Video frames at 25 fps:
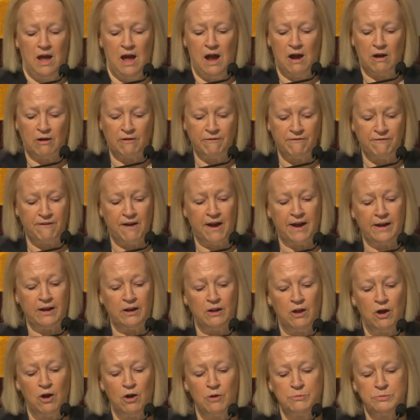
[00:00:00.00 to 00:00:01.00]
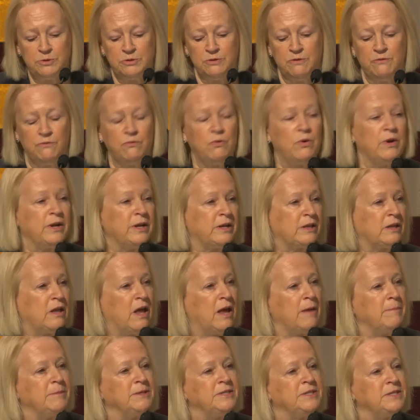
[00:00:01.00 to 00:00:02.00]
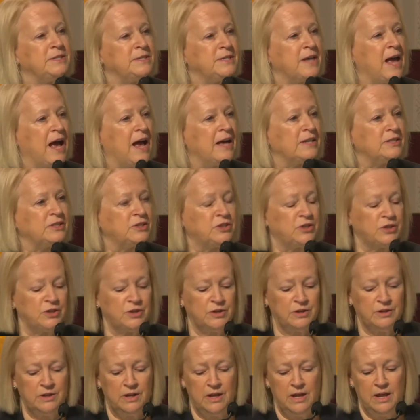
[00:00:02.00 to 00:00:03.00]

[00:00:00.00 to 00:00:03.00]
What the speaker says: our final hope to avoid climate disaster,